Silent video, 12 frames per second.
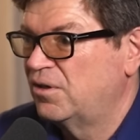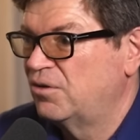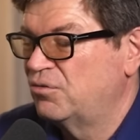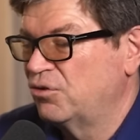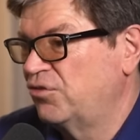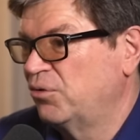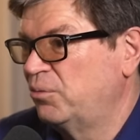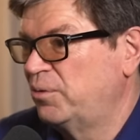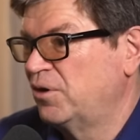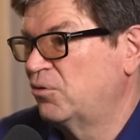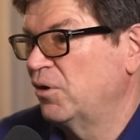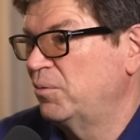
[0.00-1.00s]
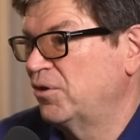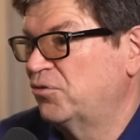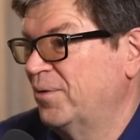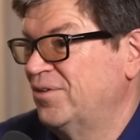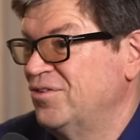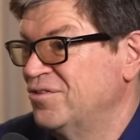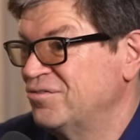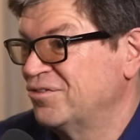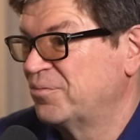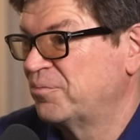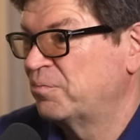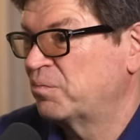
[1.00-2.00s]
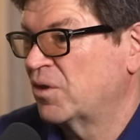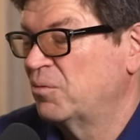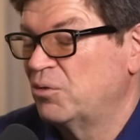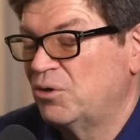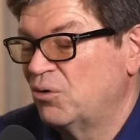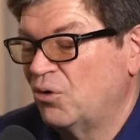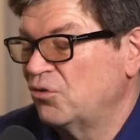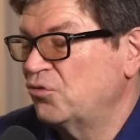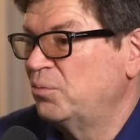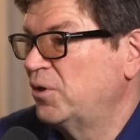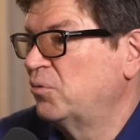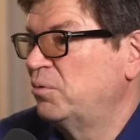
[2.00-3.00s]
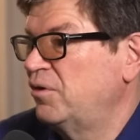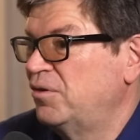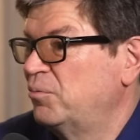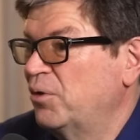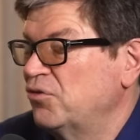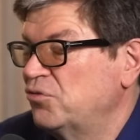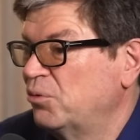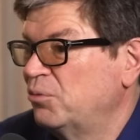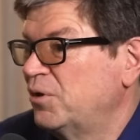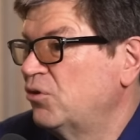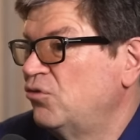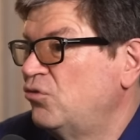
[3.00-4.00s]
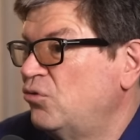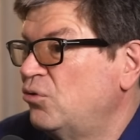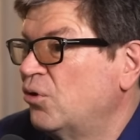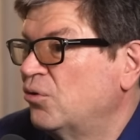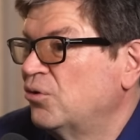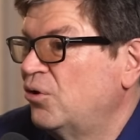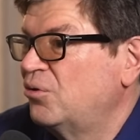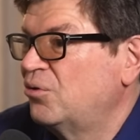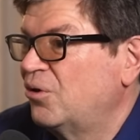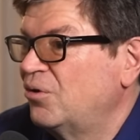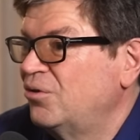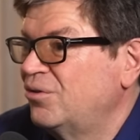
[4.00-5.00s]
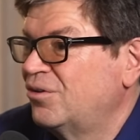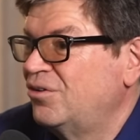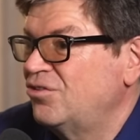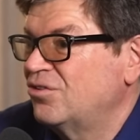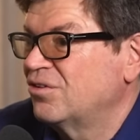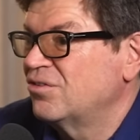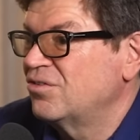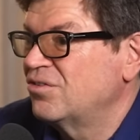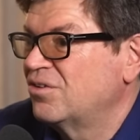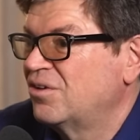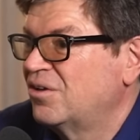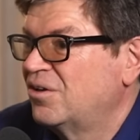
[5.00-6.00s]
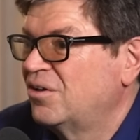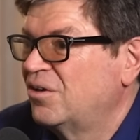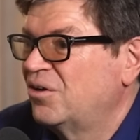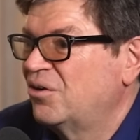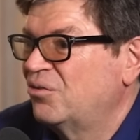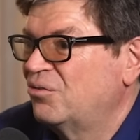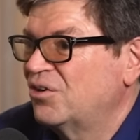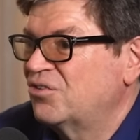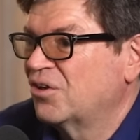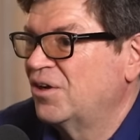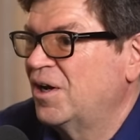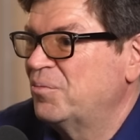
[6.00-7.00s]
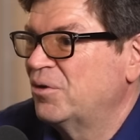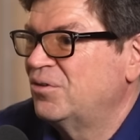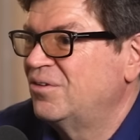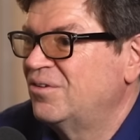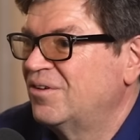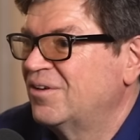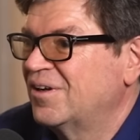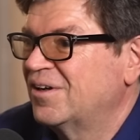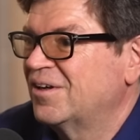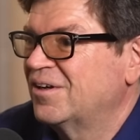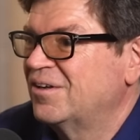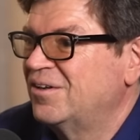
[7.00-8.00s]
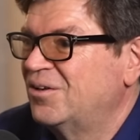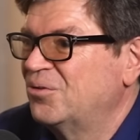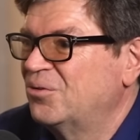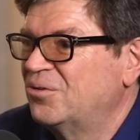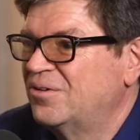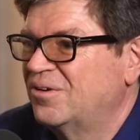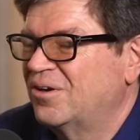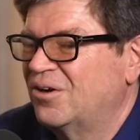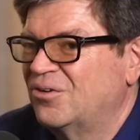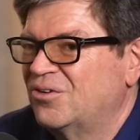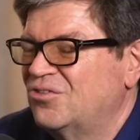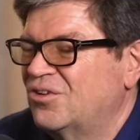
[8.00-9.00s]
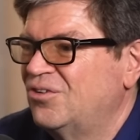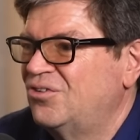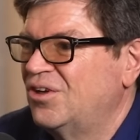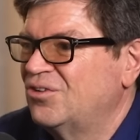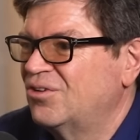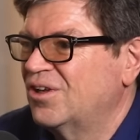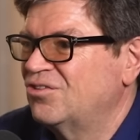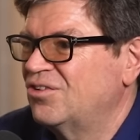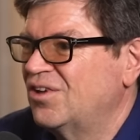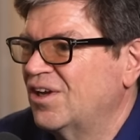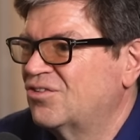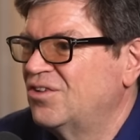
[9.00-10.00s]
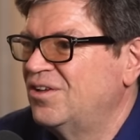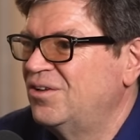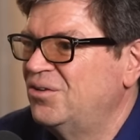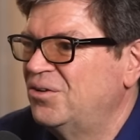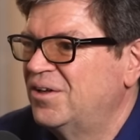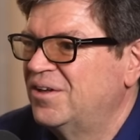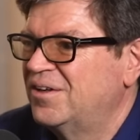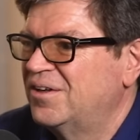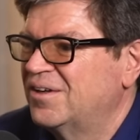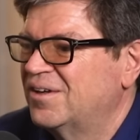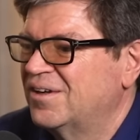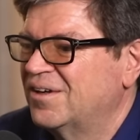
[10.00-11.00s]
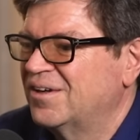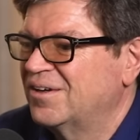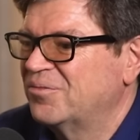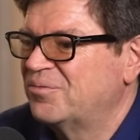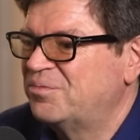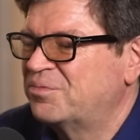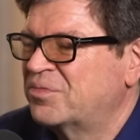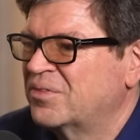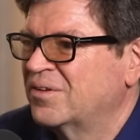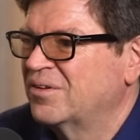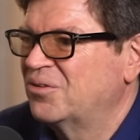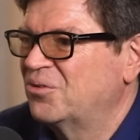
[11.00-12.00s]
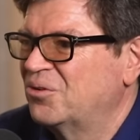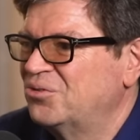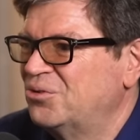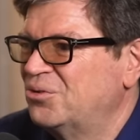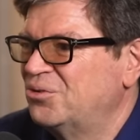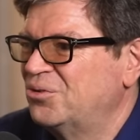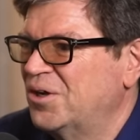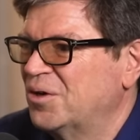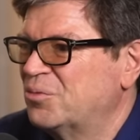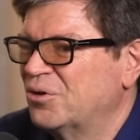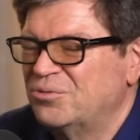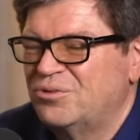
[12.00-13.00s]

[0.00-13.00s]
First, that would be incredibly expensive, but it will also be completely impossible because you don't know all the conditions of what's going to happen. Uh, you know, how long it's going to take to catch a taxi um, or to go to the airport